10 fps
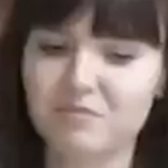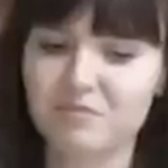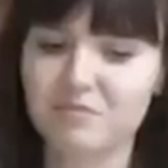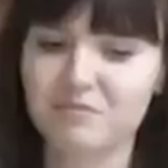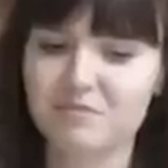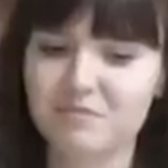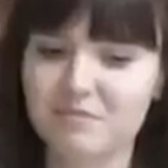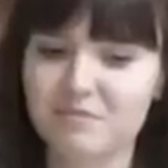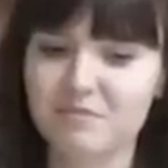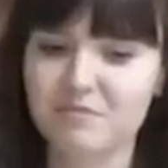
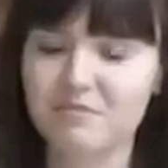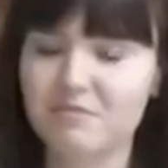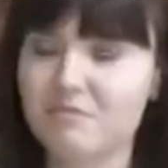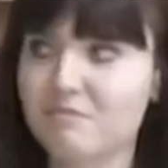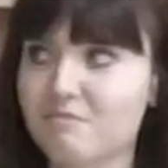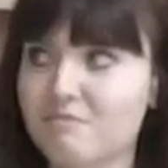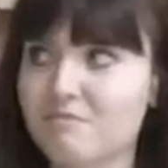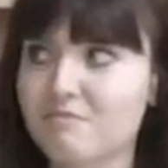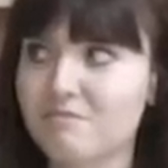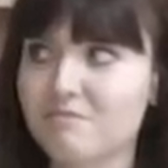
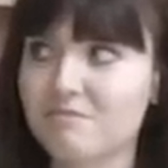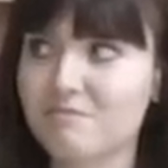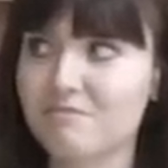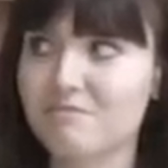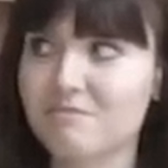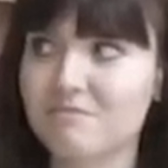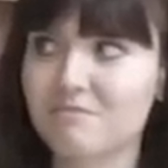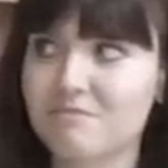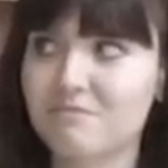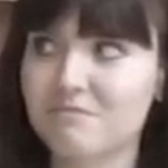
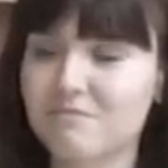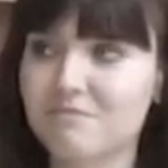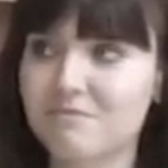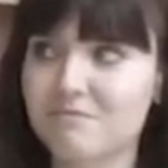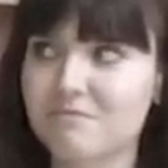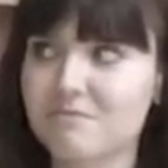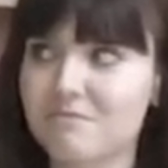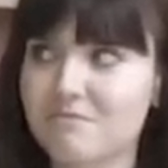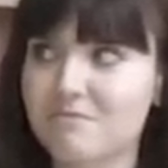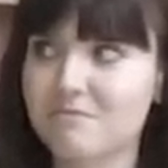
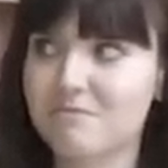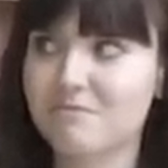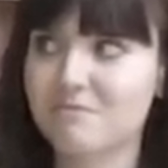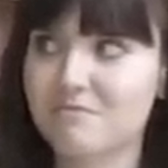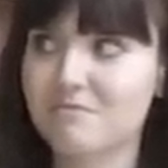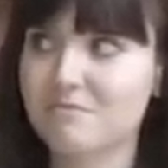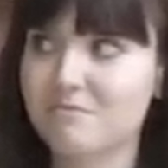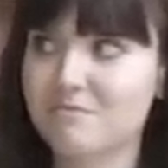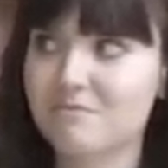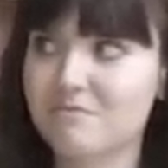
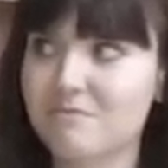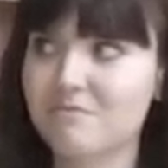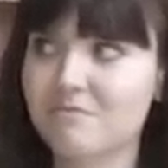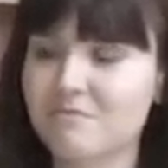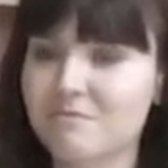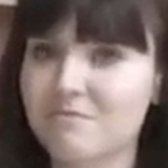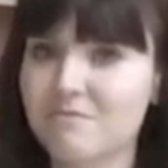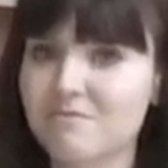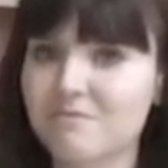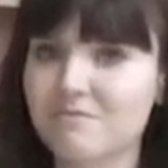
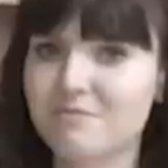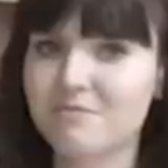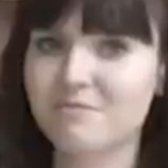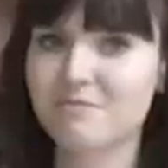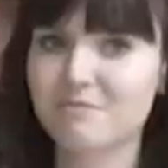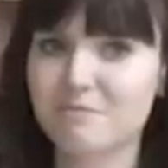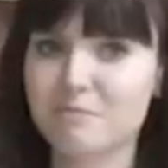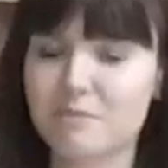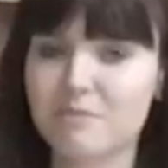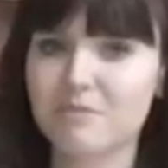
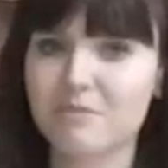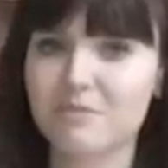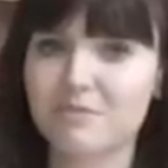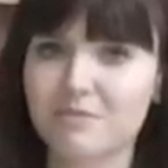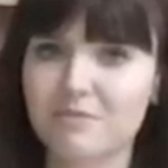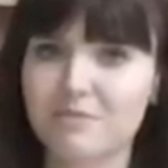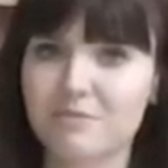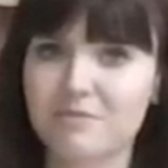[no speech]